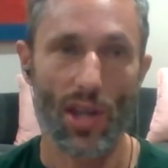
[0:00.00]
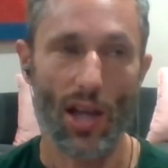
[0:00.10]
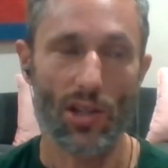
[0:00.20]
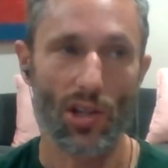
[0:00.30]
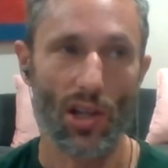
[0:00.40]

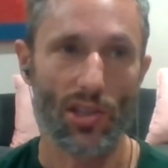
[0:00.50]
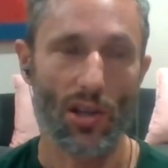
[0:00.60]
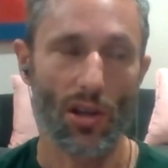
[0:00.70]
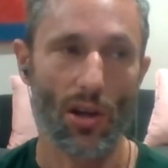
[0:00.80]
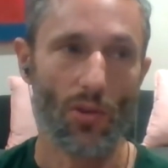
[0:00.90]
not
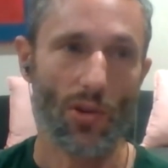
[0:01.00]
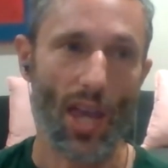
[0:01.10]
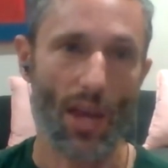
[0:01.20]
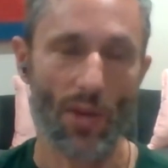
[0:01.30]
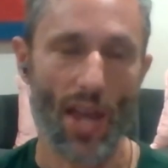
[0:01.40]
just,
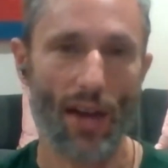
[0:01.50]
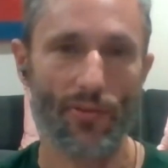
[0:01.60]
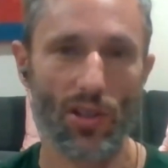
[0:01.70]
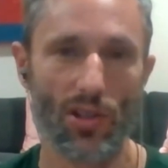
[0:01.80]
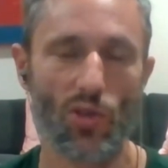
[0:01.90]
okay, we
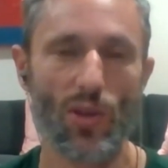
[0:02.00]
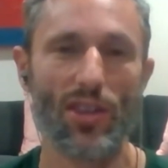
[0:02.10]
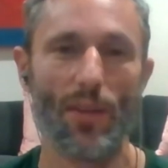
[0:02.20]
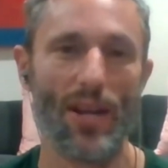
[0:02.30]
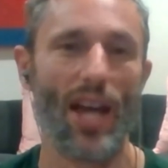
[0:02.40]
have to treat
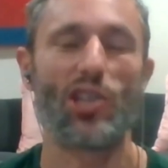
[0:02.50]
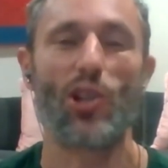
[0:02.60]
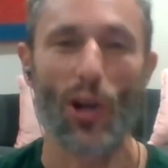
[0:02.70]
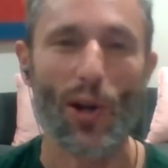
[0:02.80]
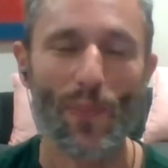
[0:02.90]
them
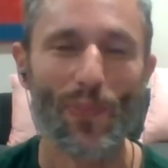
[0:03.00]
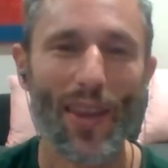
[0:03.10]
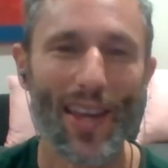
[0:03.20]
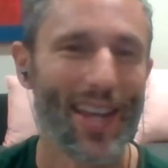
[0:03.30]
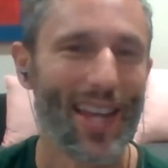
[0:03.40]
nicer,
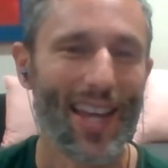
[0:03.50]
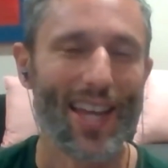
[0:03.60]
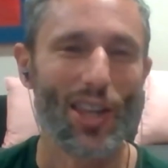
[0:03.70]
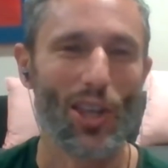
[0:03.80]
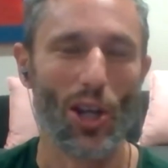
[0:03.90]

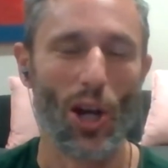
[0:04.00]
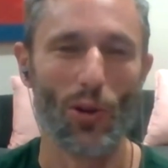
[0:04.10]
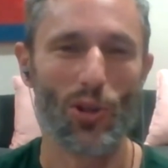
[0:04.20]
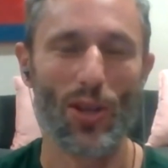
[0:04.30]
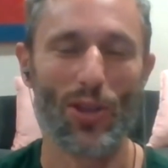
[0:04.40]

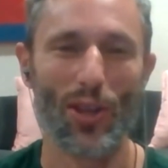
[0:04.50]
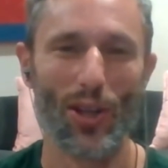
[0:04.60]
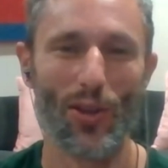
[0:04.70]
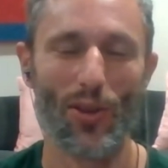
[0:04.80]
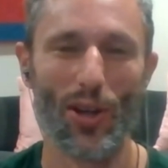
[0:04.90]
treat
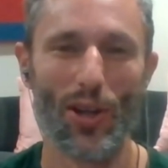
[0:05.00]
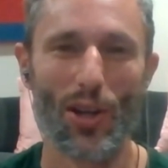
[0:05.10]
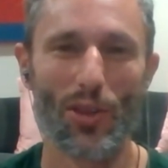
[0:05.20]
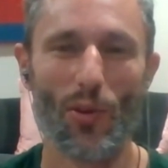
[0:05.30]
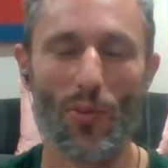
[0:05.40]

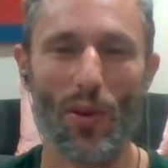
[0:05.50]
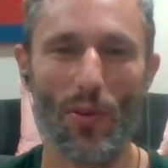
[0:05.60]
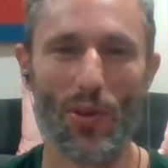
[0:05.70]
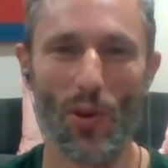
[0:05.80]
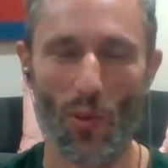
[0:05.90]

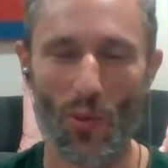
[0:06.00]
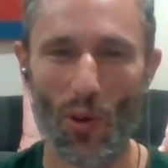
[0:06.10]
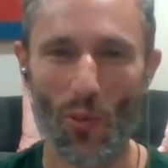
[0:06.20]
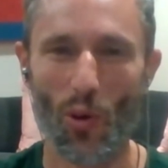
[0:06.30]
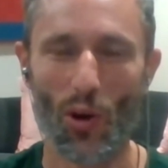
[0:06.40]

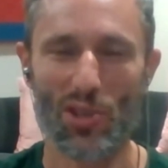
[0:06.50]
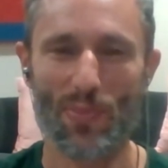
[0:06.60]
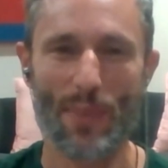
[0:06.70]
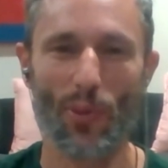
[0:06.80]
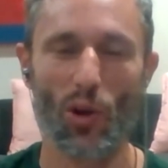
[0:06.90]
the world's
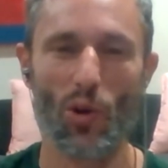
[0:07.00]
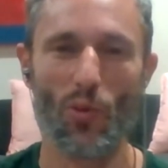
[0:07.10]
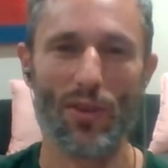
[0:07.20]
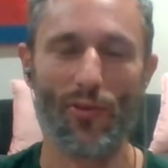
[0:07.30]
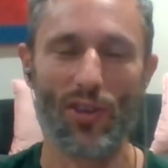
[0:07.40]
people who
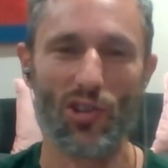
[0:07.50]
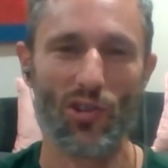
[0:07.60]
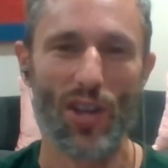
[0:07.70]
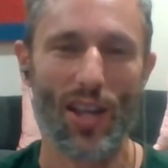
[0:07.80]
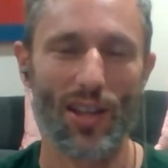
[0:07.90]
we've
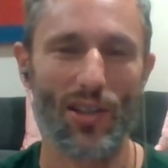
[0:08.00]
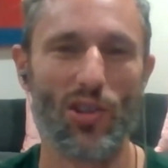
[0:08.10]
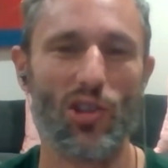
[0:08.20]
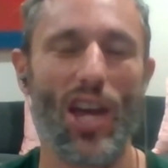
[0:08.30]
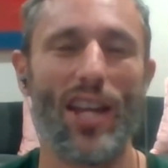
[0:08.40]

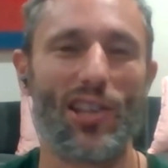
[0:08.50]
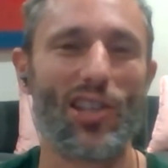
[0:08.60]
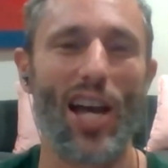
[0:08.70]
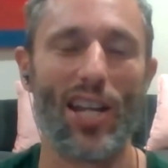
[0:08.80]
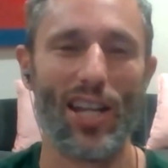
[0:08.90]

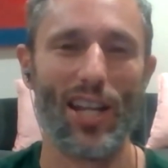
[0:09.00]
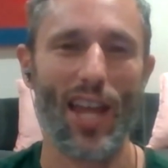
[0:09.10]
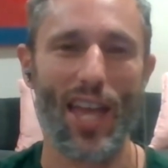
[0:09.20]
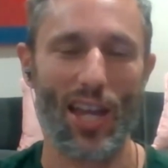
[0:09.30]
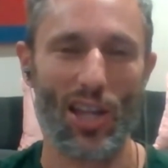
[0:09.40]
genocided
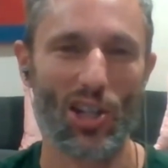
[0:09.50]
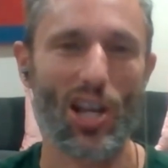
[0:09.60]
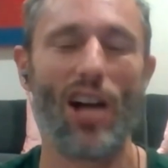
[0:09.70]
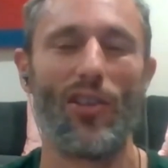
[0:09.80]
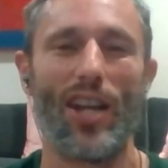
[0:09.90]
and
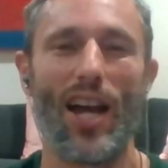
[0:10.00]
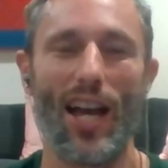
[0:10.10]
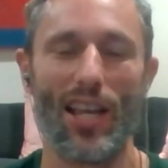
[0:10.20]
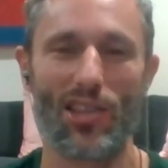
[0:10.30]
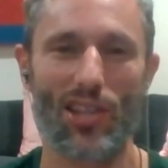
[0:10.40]

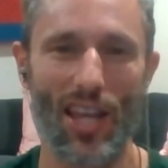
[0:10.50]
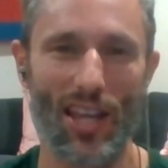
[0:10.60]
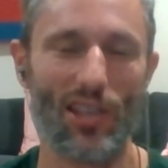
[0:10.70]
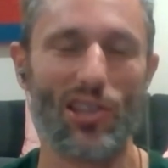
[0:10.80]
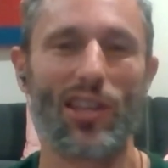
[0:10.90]
colonized
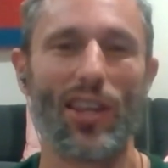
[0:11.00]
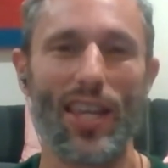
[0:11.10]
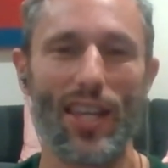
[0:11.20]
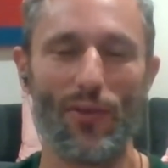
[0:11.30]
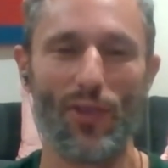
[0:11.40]
and
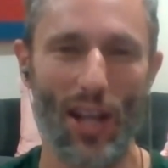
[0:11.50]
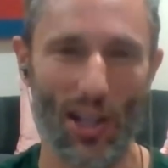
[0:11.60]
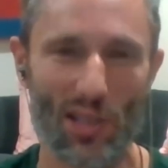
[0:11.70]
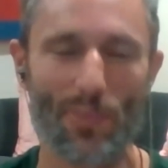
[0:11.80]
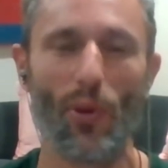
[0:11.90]
enslaved and
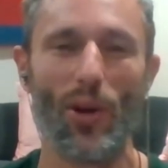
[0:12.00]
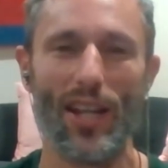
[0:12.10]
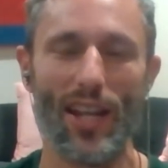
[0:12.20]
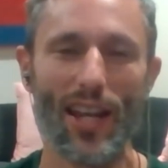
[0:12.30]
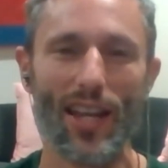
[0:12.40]

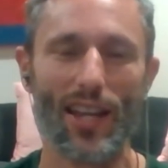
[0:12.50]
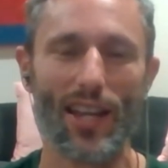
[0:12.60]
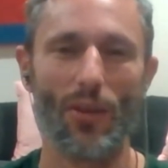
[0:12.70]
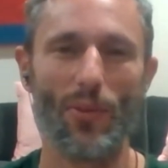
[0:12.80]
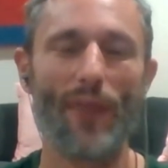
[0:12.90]
exploited,
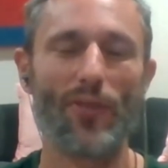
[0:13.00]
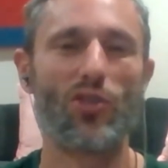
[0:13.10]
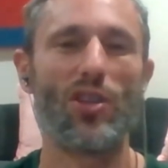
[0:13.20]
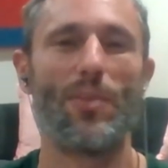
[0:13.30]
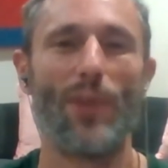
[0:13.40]
we have to
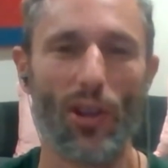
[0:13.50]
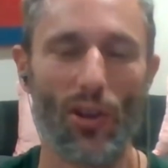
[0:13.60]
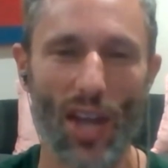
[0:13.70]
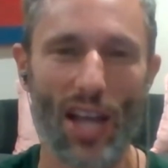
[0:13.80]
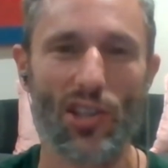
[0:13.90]
treat them a
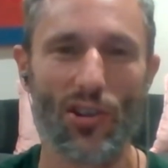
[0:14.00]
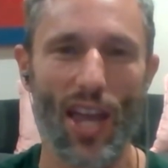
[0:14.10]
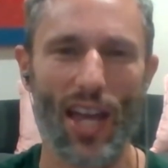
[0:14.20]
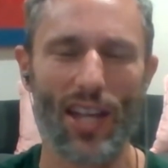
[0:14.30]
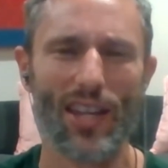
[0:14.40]
little nicer.
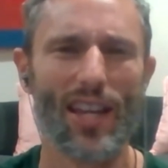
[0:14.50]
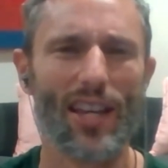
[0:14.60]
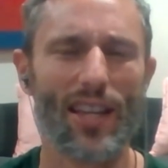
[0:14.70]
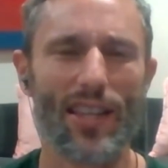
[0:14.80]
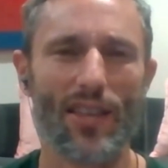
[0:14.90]
And
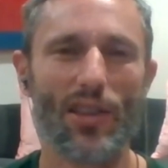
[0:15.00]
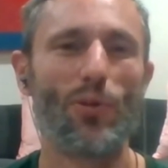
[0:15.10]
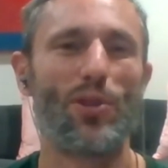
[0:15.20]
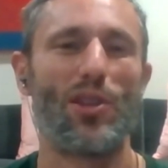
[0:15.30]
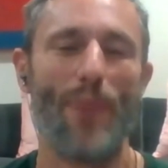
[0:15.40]
this
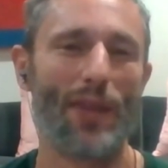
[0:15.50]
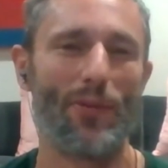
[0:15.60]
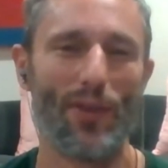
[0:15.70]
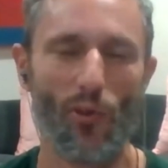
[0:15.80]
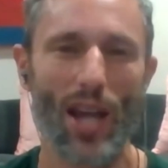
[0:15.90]
was the
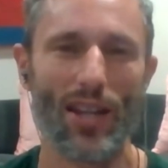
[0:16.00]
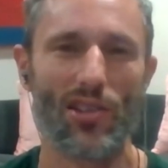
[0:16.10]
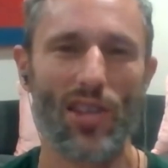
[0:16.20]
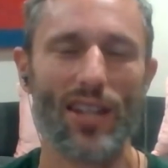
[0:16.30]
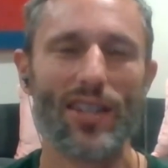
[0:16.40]
banquet of
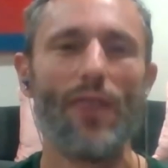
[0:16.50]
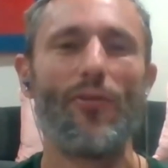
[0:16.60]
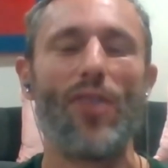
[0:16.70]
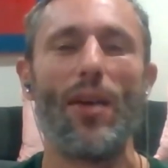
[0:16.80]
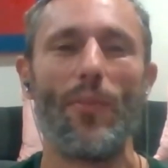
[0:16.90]
whiteness, and
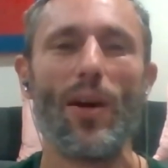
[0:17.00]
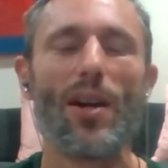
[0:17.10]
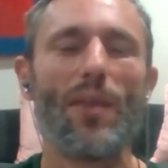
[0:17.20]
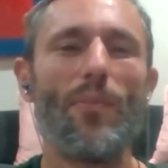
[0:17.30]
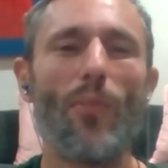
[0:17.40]
give them
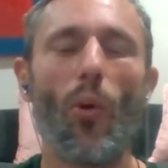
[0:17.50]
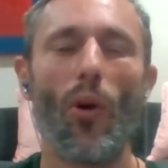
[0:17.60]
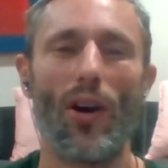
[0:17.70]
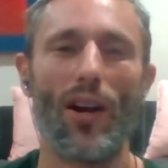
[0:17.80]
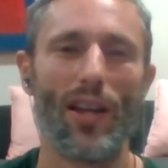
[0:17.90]

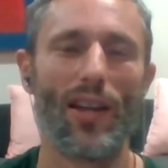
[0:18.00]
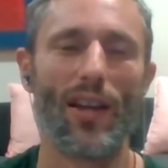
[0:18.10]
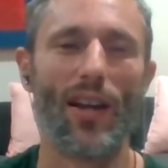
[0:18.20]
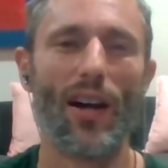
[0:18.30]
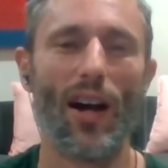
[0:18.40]
more
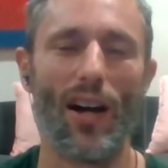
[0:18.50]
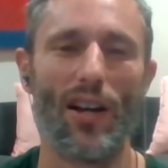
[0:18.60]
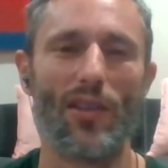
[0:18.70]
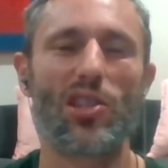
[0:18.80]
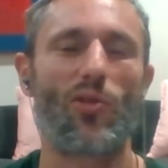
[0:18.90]

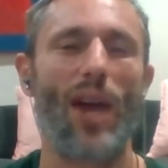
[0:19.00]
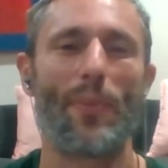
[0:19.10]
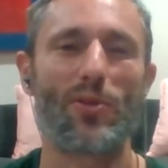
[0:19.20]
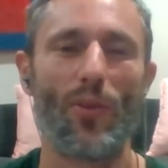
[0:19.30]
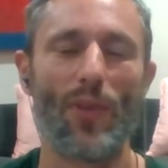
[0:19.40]

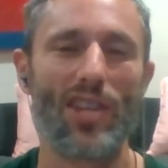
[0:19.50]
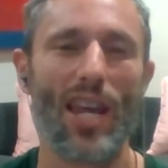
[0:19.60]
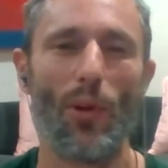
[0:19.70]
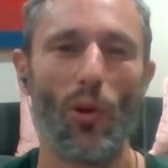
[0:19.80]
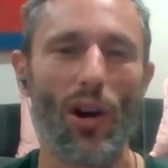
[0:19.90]
scraps from the
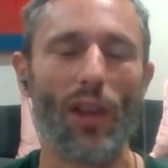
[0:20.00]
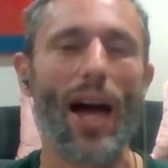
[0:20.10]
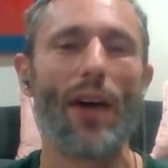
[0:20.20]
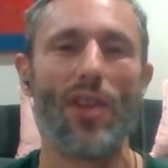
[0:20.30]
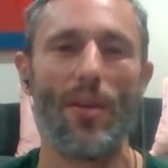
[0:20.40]
table, or
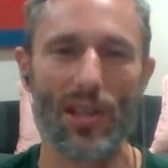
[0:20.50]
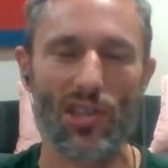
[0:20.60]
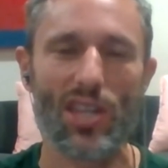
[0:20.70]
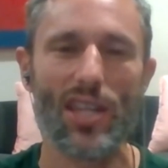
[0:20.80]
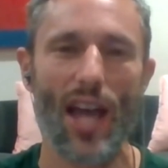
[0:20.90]
allow them a
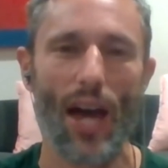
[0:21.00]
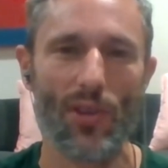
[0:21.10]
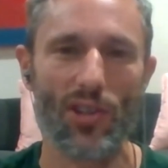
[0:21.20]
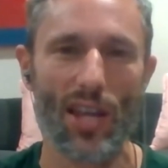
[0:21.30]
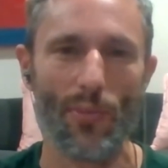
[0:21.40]
seat at
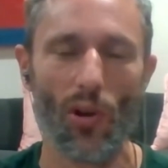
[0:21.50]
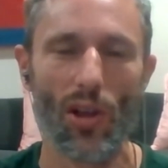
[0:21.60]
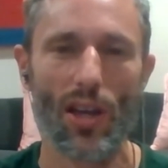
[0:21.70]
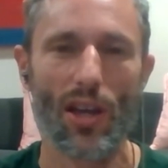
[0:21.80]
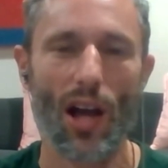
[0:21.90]
the table,
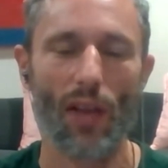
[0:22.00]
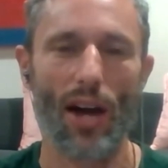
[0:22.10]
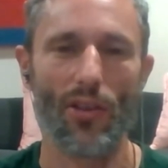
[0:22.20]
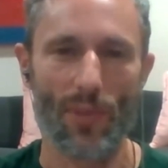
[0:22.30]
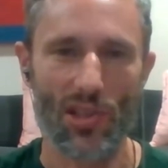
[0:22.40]

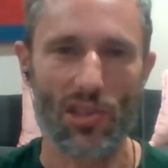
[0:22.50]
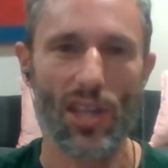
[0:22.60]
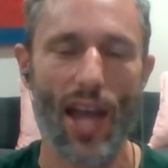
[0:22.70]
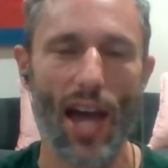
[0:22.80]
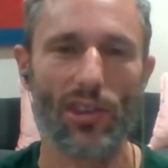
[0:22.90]
allow them a
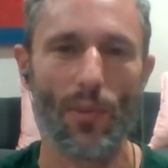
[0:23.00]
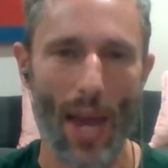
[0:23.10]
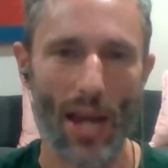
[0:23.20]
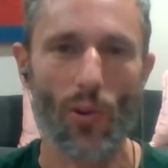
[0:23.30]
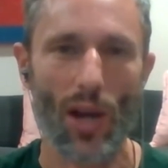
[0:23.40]
seat at the
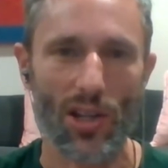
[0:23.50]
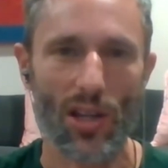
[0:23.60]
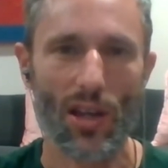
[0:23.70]
banquet.